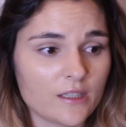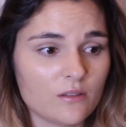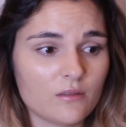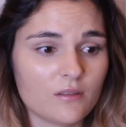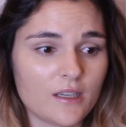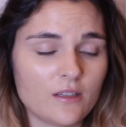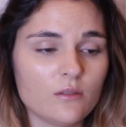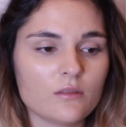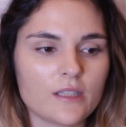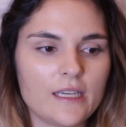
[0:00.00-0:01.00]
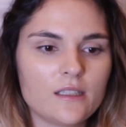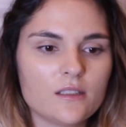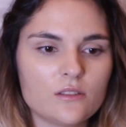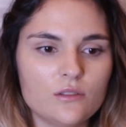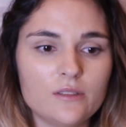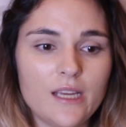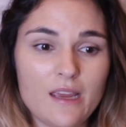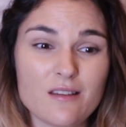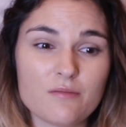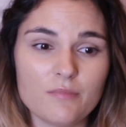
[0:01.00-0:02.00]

I don't like to take